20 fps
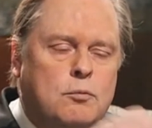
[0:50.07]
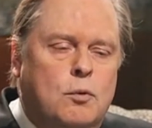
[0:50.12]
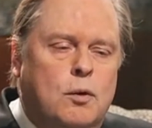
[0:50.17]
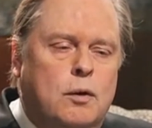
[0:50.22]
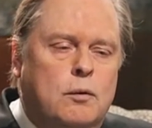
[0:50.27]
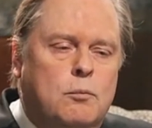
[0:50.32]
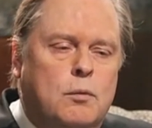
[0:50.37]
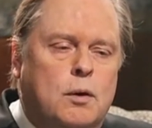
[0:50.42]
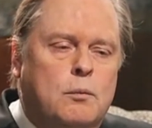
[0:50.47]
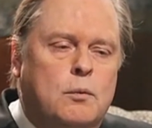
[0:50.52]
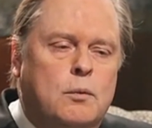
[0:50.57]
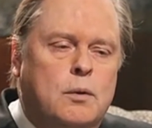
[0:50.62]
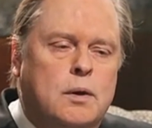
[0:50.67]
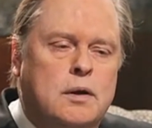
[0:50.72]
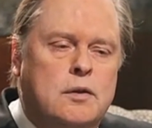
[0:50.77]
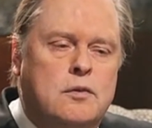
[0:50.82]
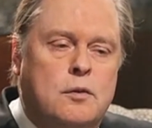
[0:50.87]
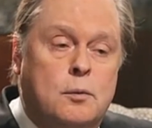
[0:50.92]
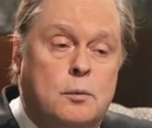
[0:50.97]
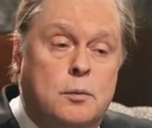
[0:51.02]
If one
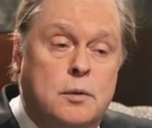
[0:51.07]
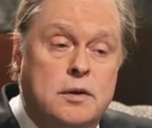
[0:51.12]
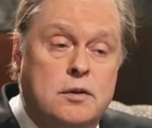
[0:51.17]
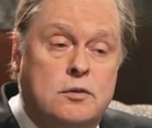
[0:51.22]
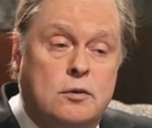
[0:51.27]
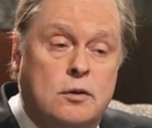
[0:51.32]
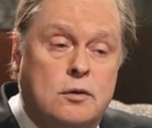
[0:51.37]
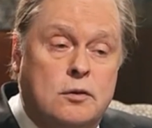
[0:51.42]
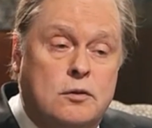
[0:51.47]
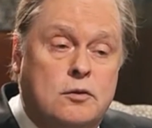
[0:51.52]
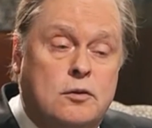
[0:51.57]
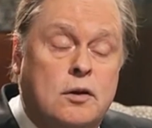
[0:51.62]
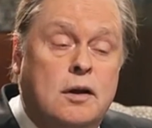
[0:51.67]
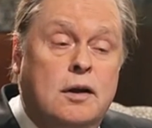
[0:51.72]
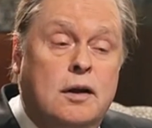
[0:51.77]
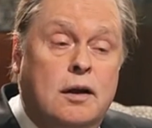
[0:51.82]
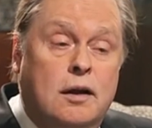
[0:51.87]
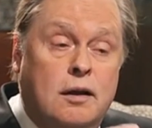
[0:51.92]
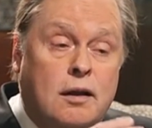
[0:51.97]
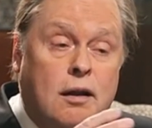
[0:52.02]
reads the research,
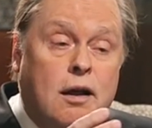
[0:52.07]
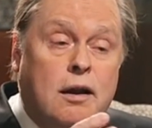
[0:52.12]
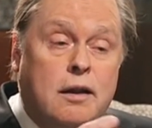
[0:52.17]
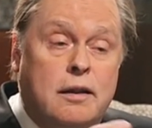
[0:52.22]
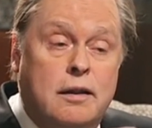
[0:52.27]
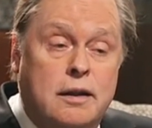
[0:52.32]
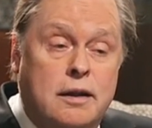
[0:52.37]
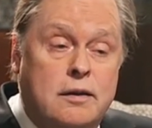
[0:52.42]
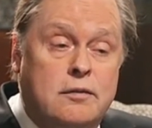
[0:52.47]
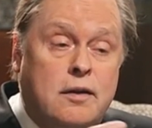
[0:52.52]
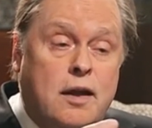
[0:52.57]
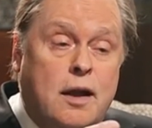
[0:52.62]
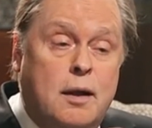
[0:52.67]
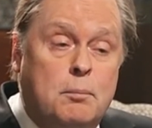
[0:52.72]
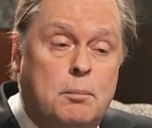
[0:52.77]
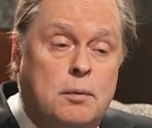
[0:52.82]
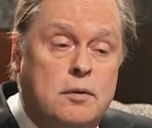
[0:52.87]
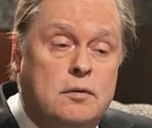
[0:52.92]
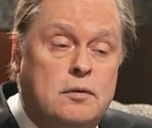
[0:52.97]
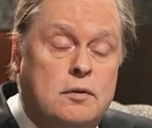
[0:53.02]
a lot of the
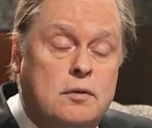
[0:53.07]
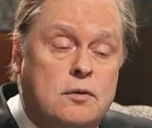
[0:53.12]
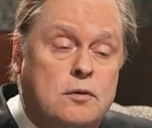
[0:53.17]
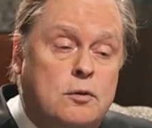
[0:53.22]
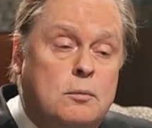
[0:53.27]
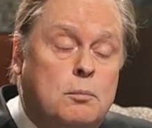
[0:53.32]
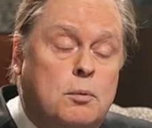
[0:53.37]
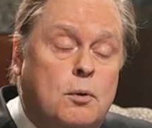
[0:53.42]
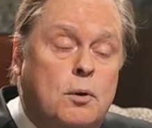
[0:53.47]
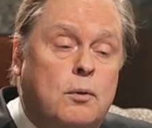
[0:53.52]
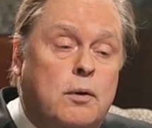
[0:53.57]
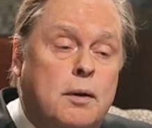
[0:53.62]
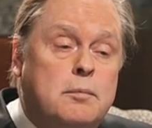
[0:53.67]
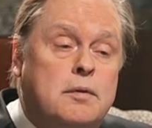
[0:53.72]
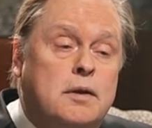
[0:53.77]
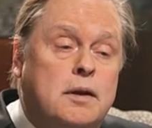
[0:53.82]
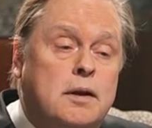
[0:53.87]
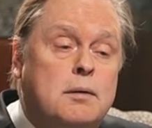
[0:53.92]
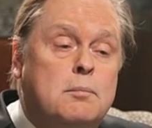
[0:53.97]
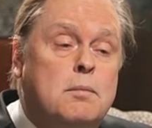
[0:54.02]
examples concern
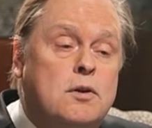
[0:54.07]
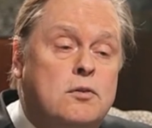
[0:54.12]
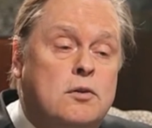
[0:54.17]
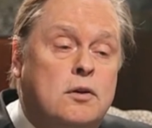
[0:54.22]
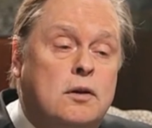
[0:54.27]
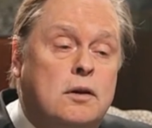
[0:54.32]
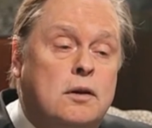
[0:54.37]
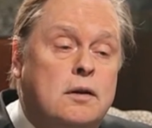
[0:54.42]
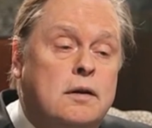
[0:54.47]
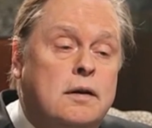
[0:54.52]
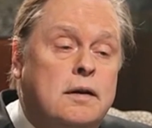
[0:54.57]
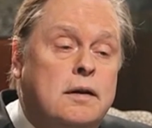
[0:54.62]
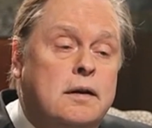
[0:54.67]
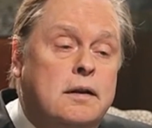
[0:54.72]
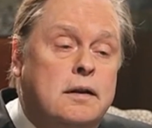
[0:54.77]
programs in Michigan.